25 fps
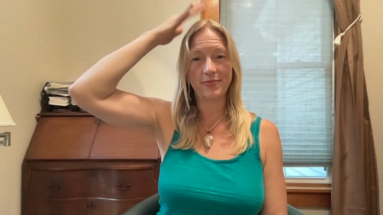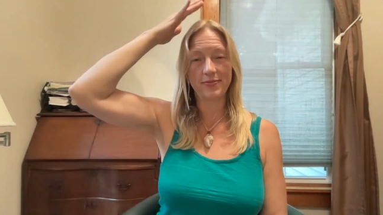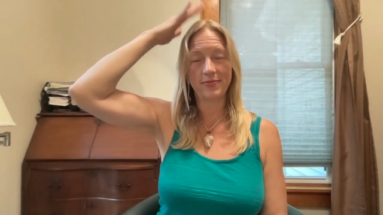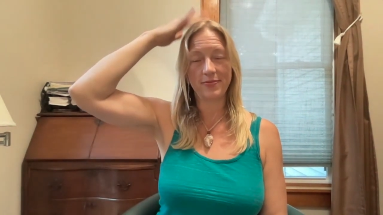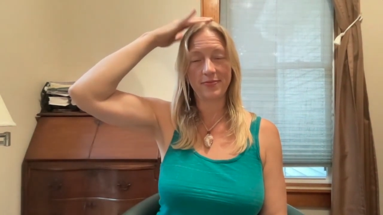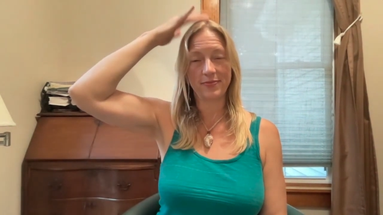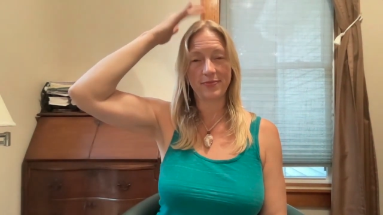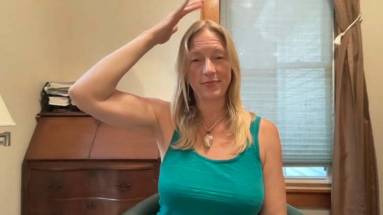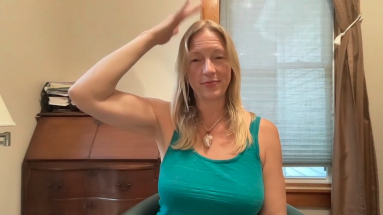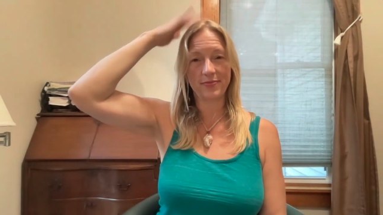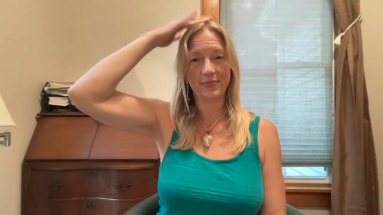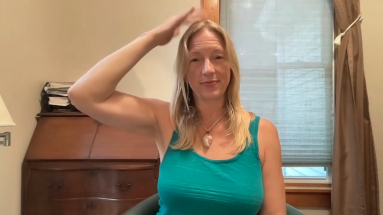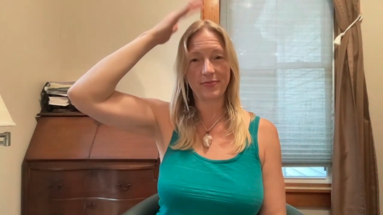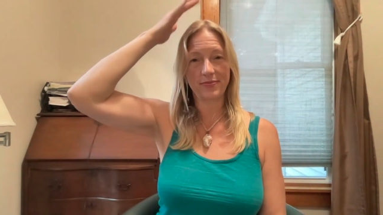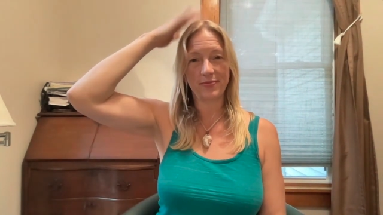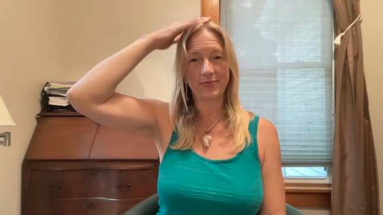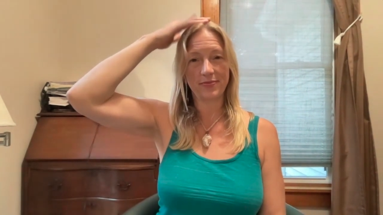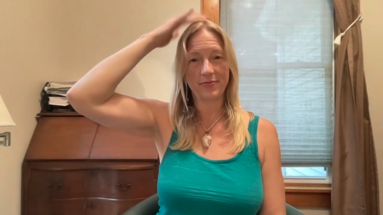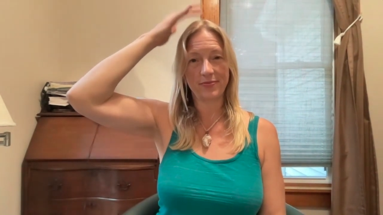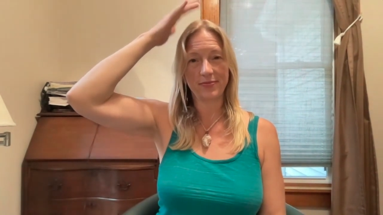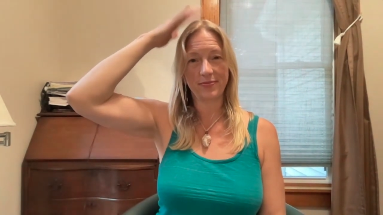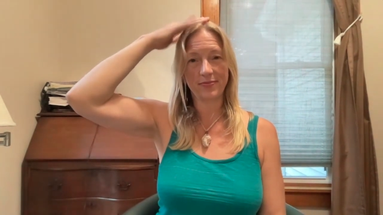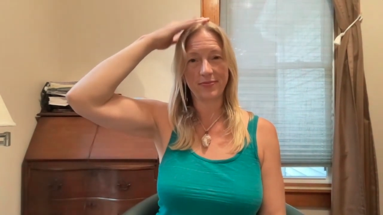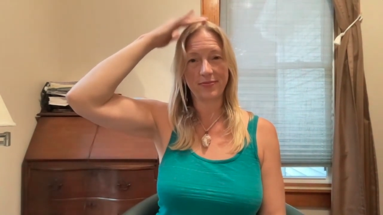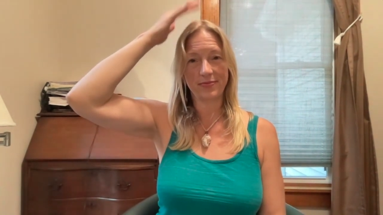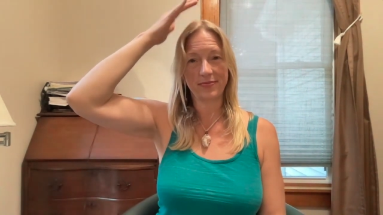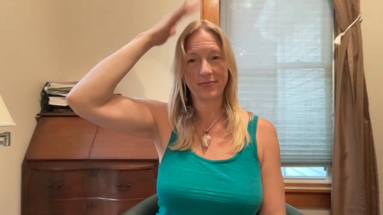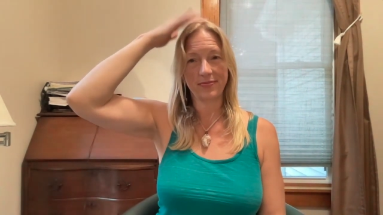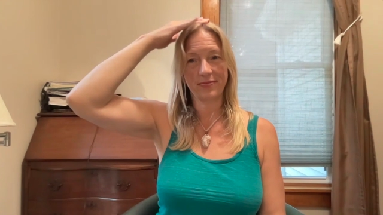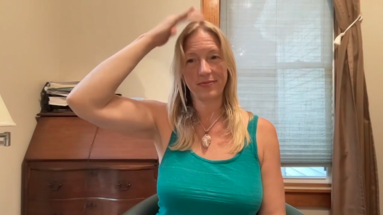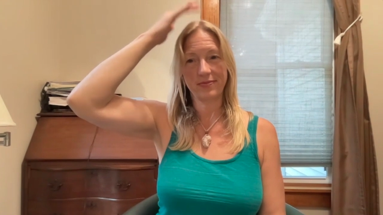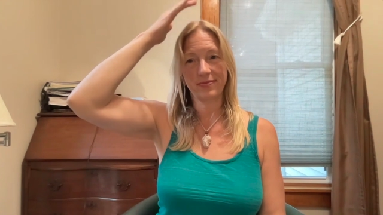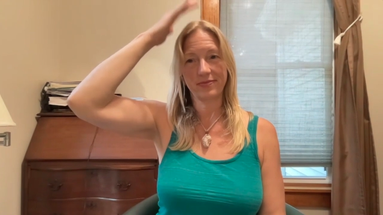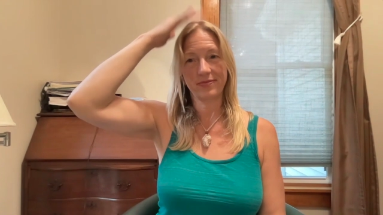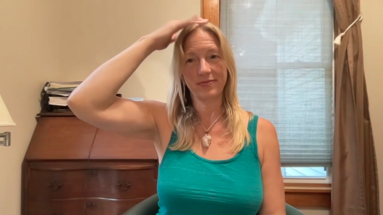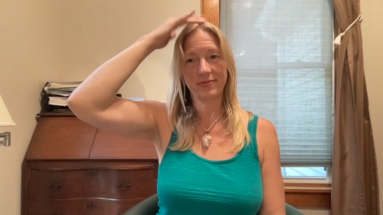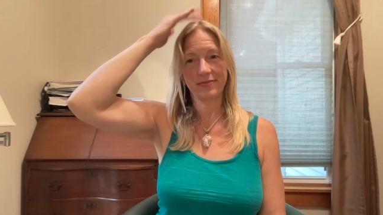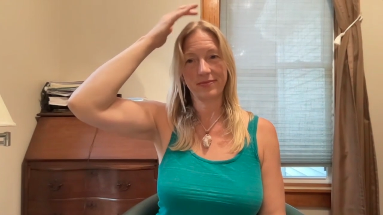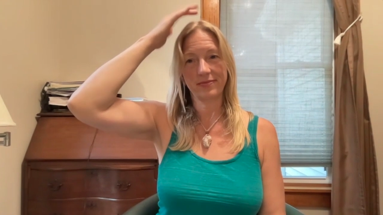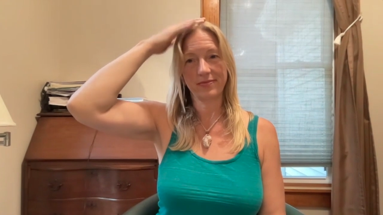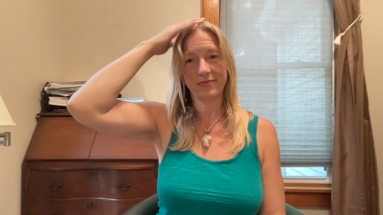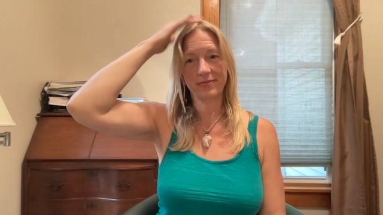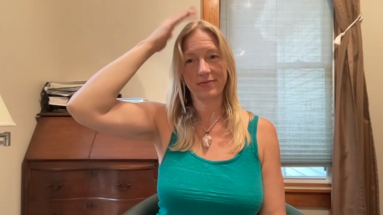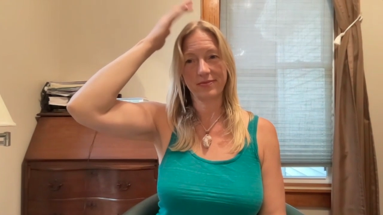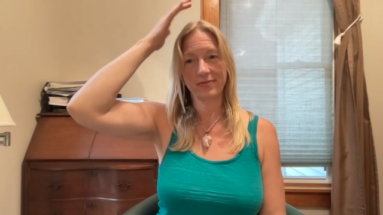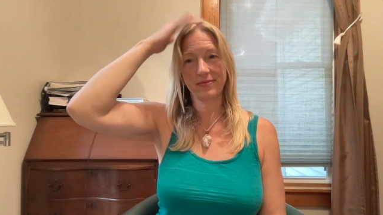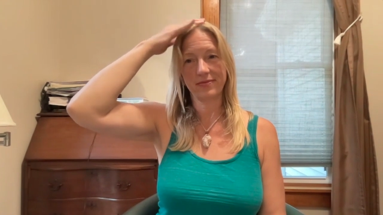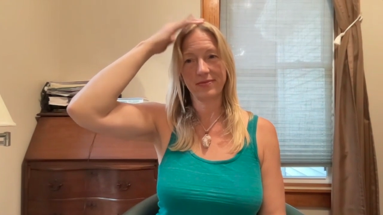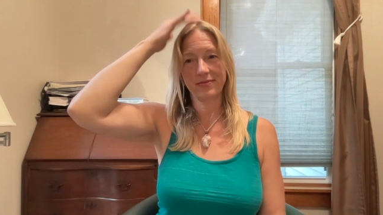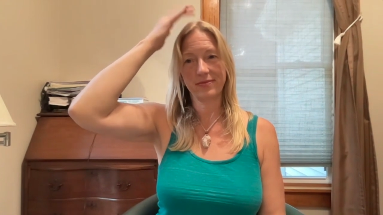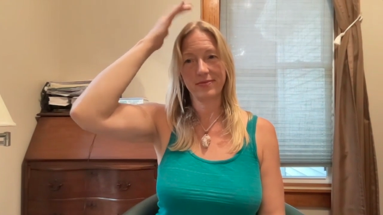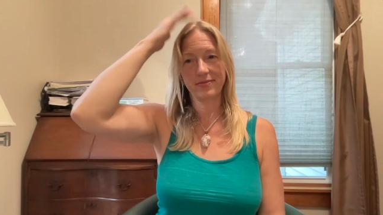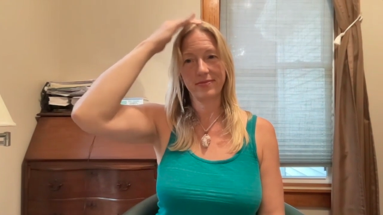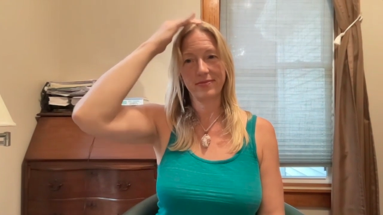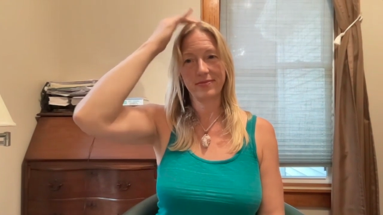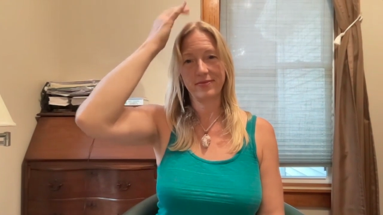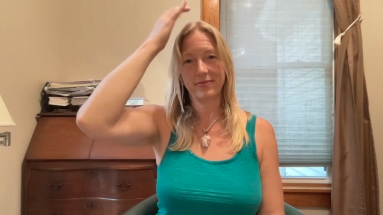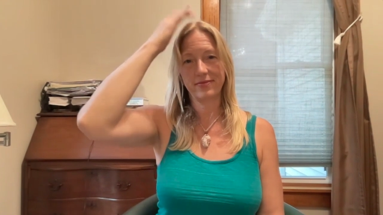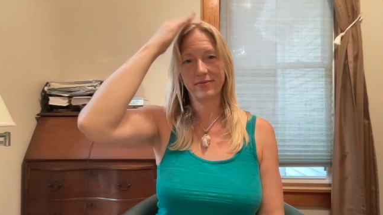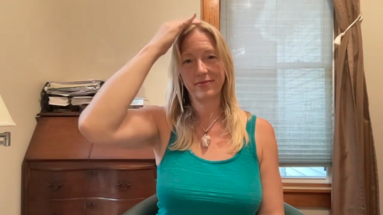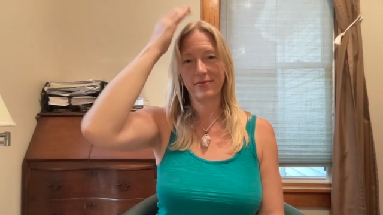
No one is speaking in this clip.